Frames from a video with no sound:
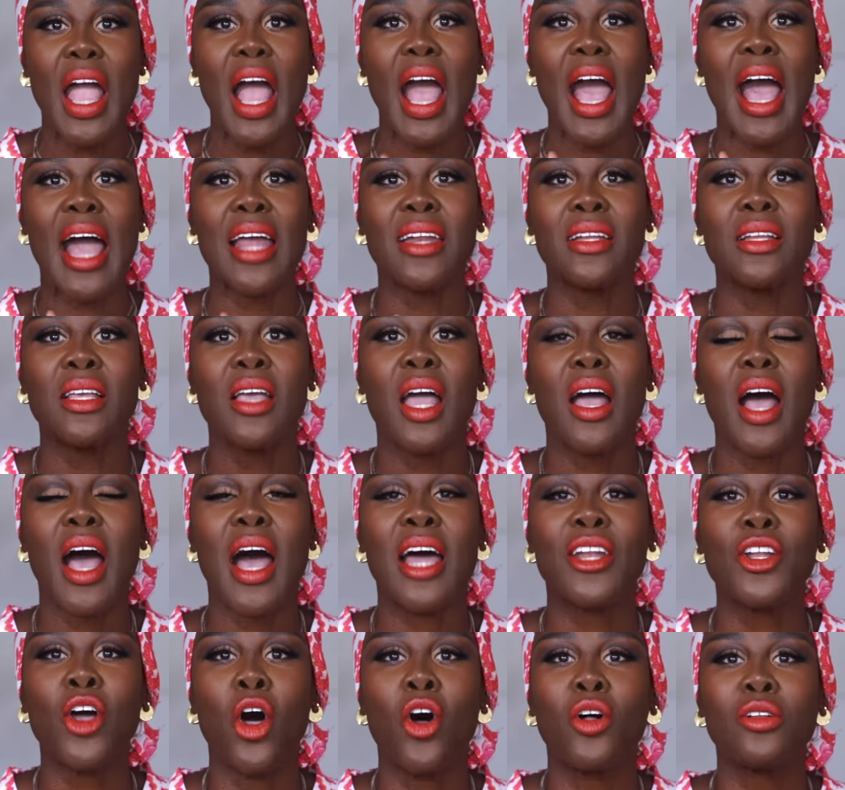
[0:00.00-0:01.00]
and
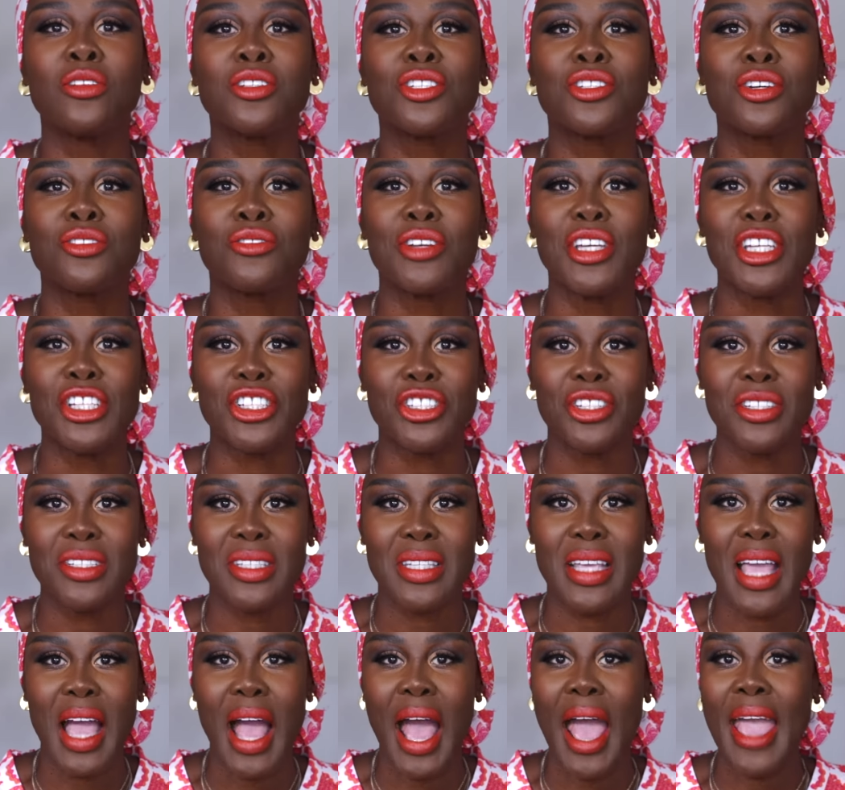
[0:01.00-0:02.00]
an
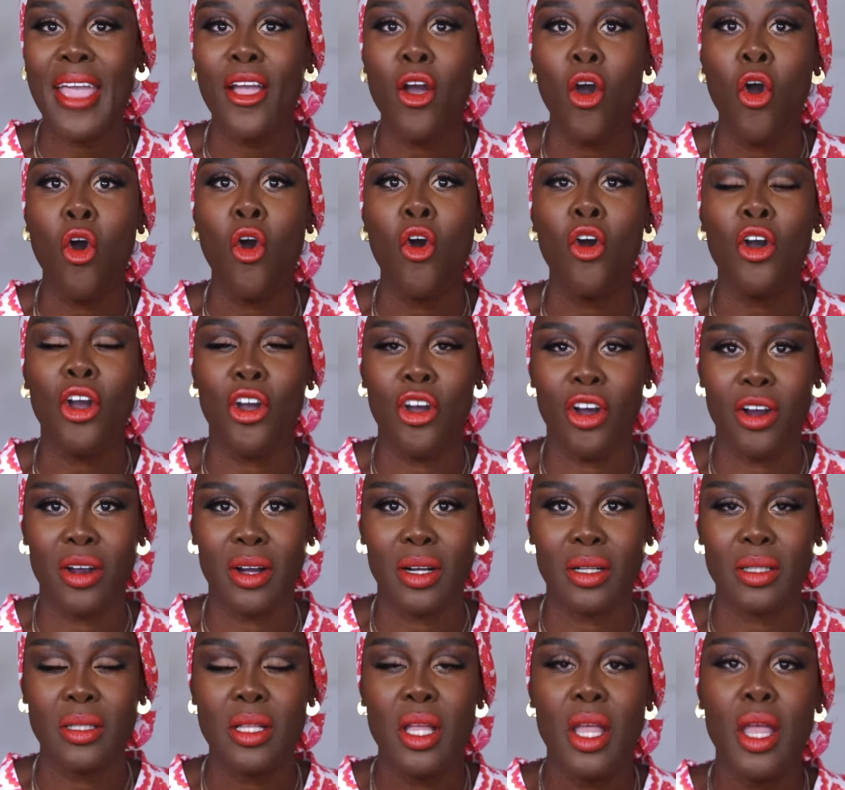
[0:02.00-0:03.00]
alterations guy or
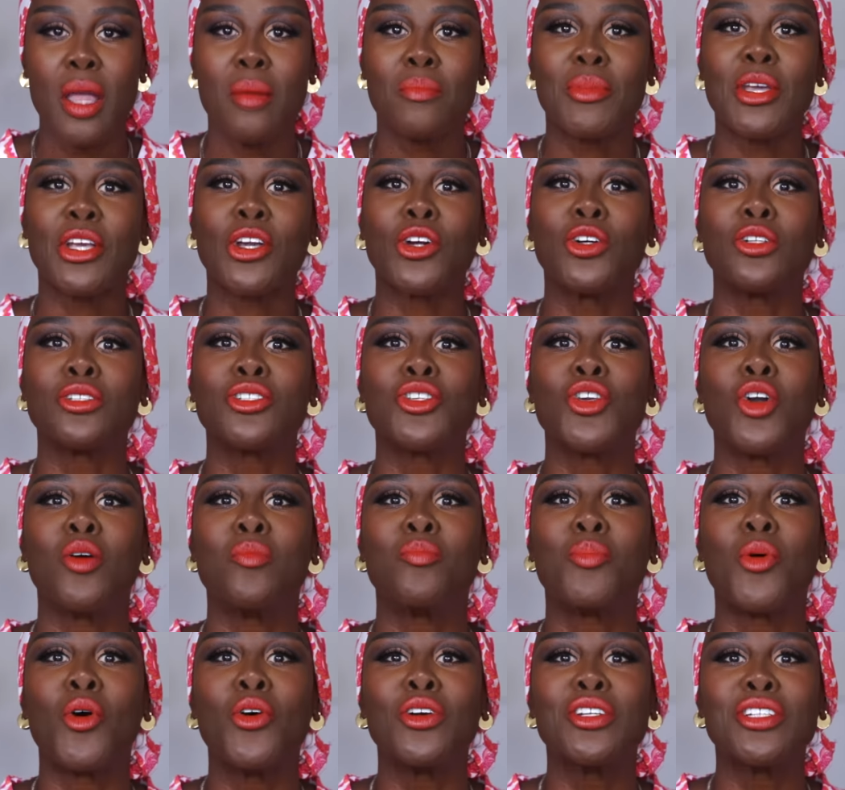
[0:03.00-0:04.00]
girl because your
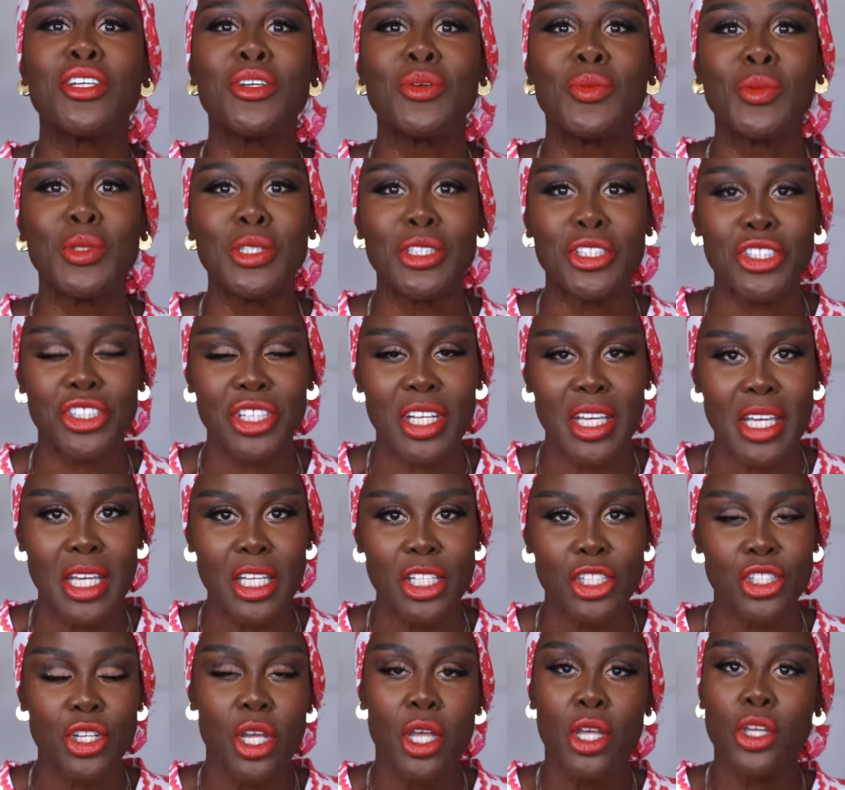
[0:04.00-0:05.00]
body will
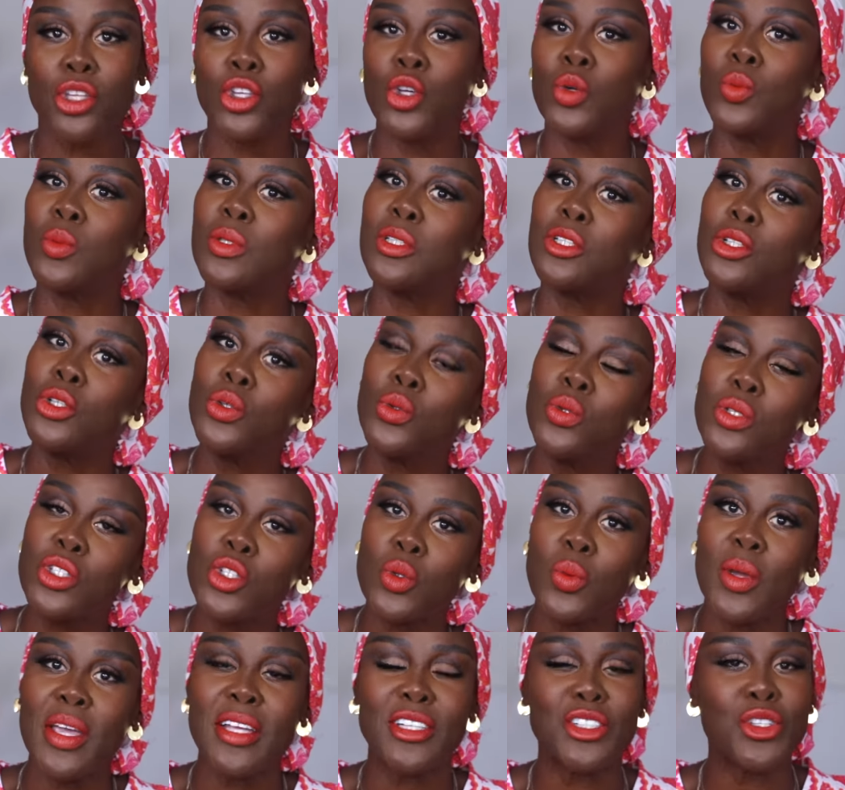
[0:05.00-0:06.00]
change you will lose
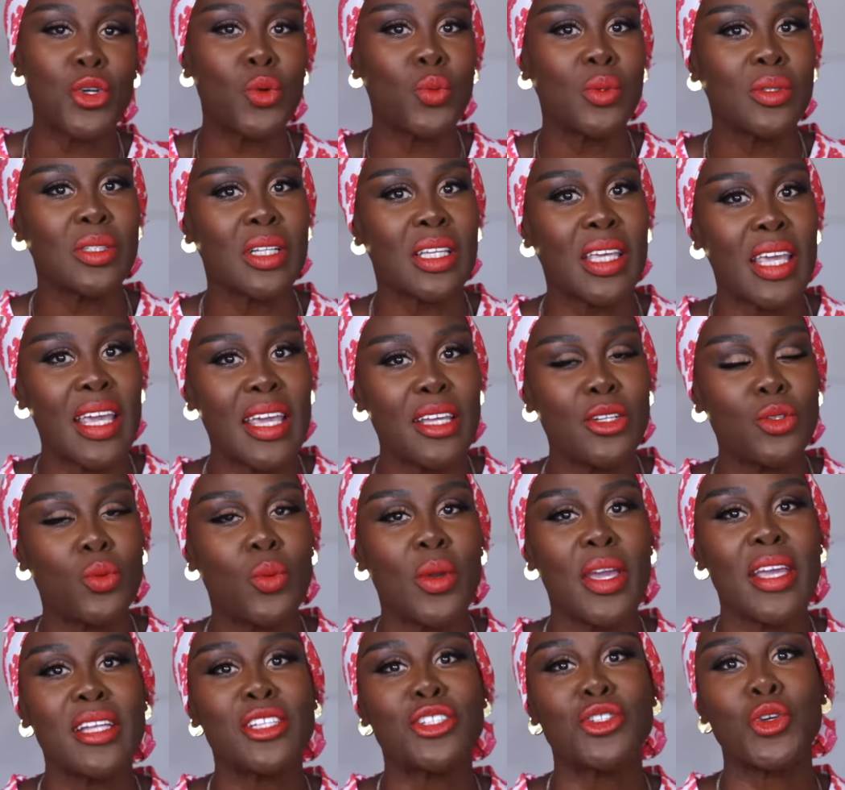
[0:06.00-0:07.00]
weight you will gain
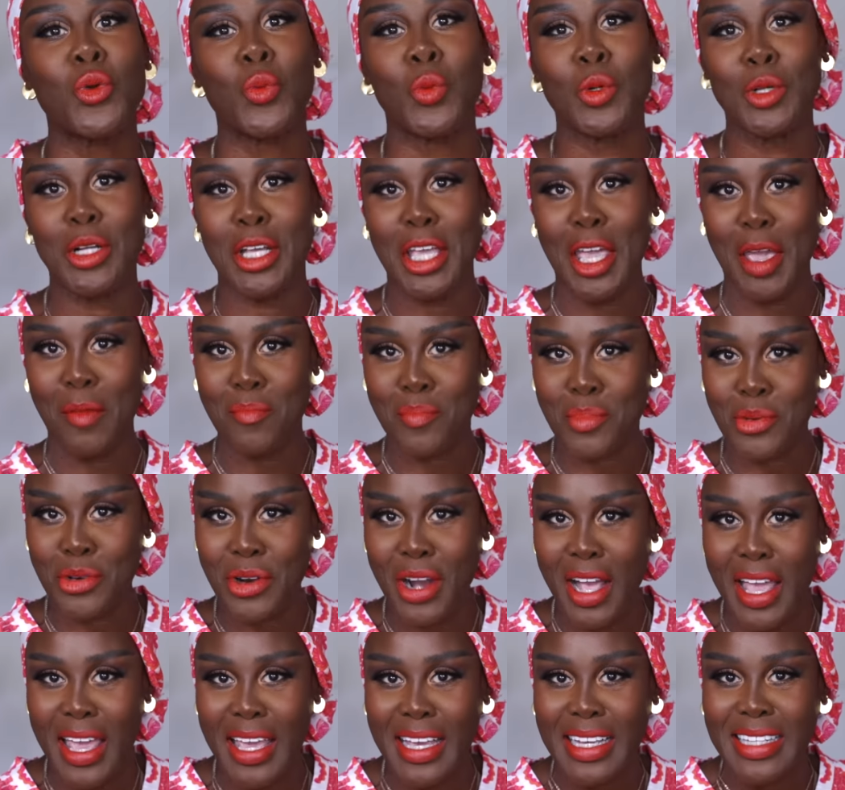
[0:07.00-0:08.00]
weight you will get
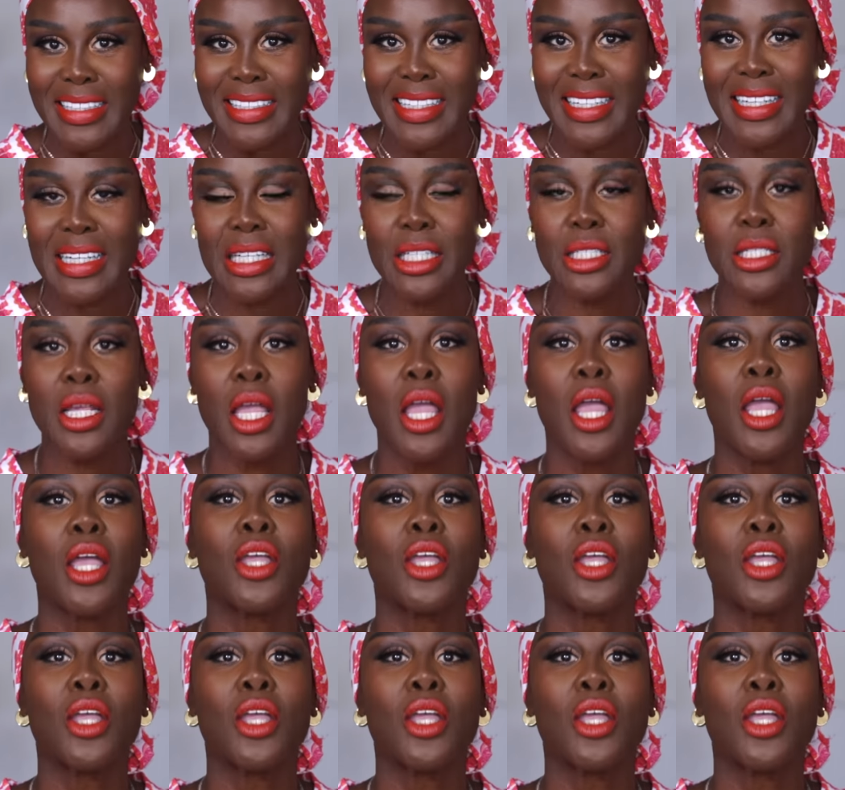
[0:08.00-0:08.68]
pregnant